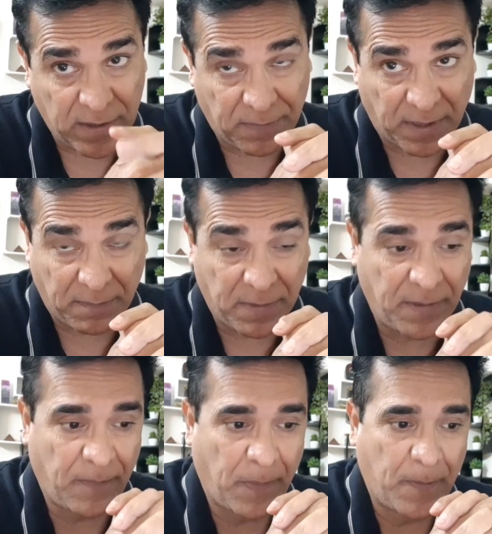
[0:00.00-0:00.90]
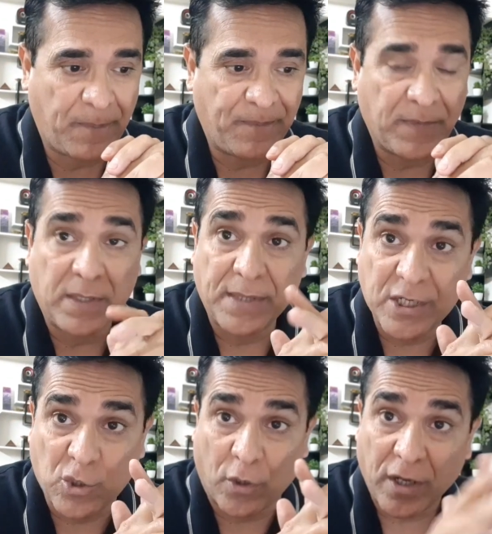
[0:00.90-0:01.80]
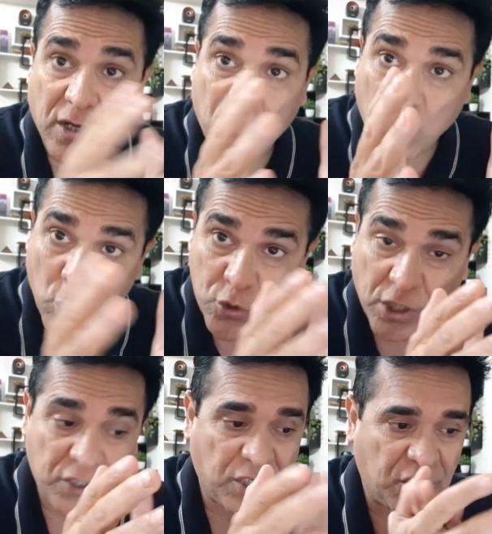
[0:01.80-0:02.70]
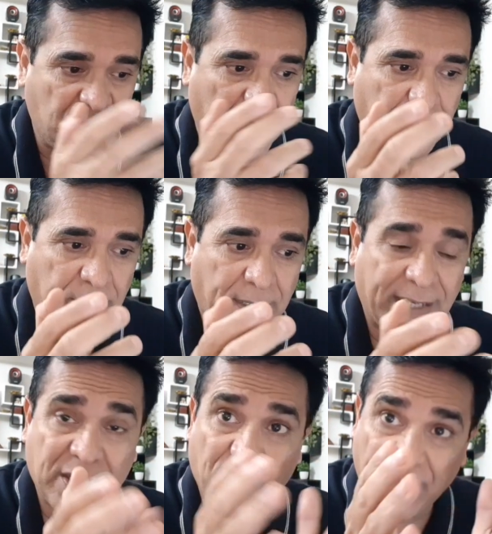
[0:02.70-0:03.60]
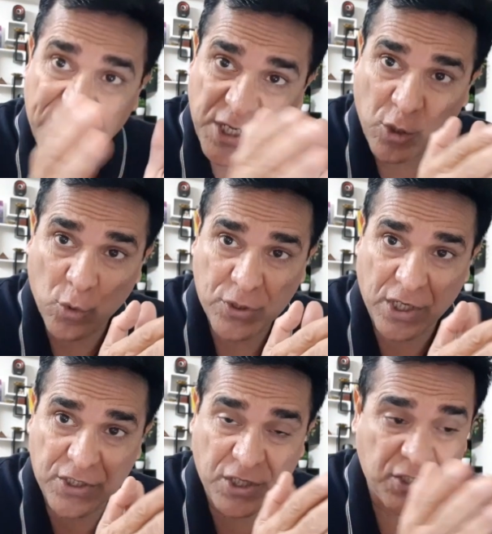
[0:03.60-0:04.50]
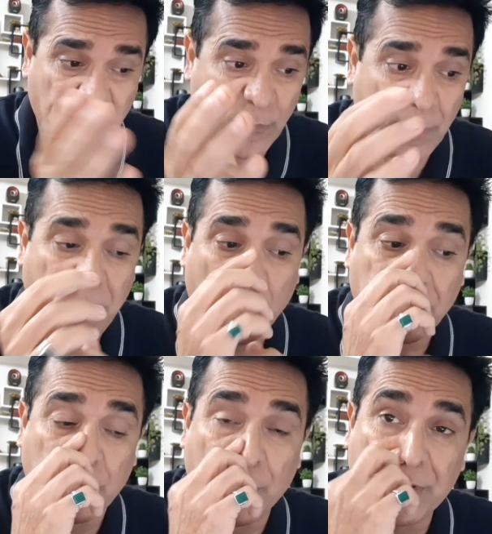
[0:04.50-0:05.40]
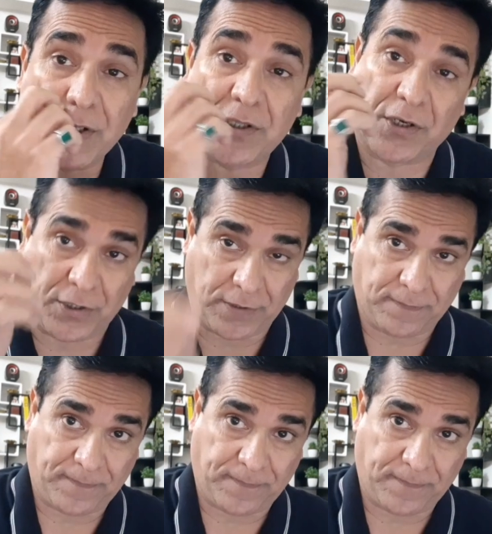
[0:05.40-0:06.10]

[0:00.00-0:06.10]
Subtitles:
September. That's called a close conjunction. And the very close conjunction would be on the 23rd.